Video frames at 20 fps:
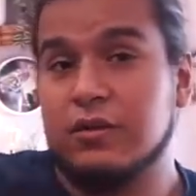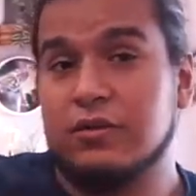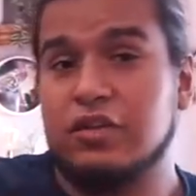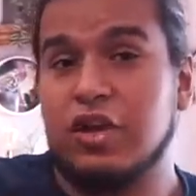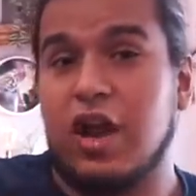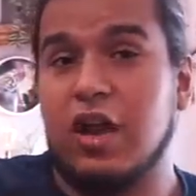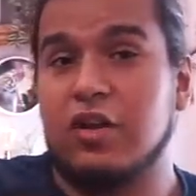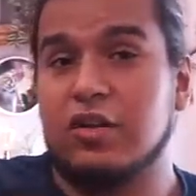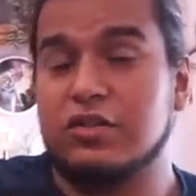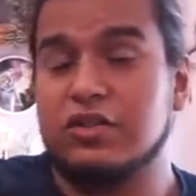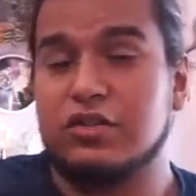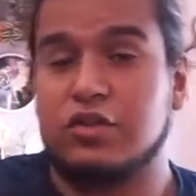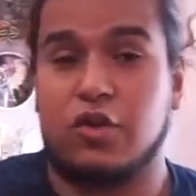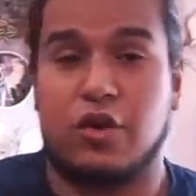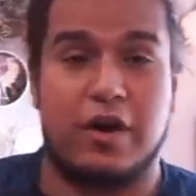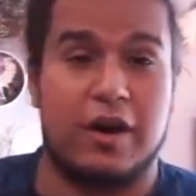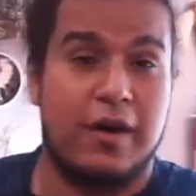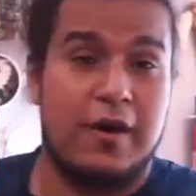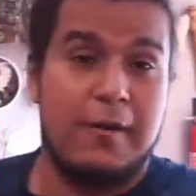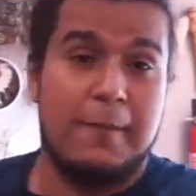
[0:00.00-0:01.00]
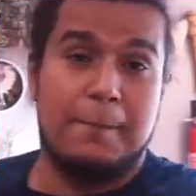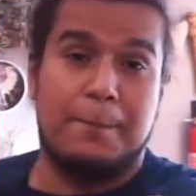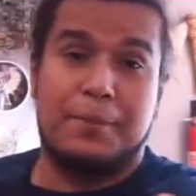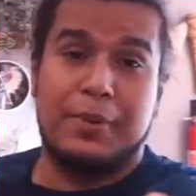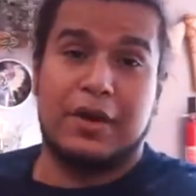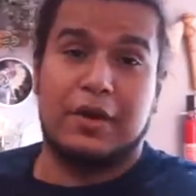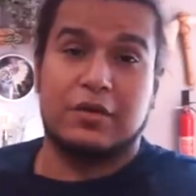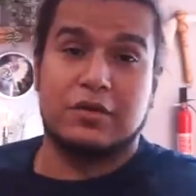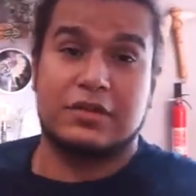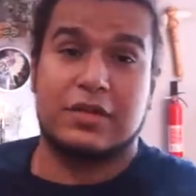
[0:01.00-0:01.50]
dollar store
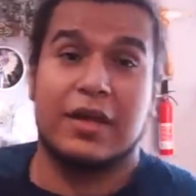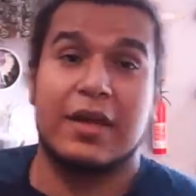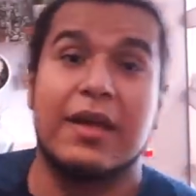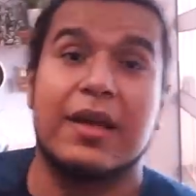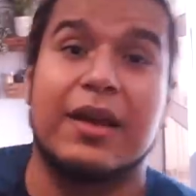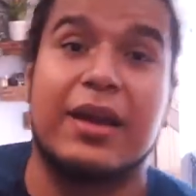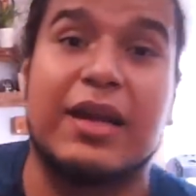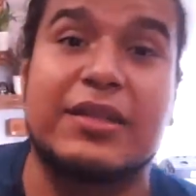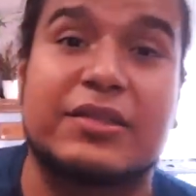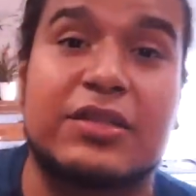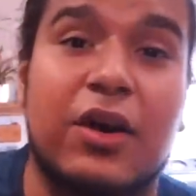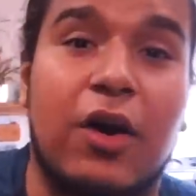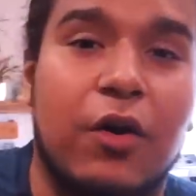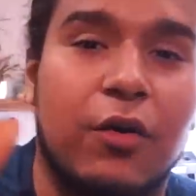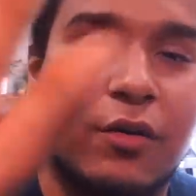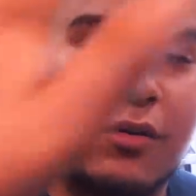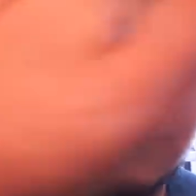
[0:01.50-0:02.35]
build. Let's go.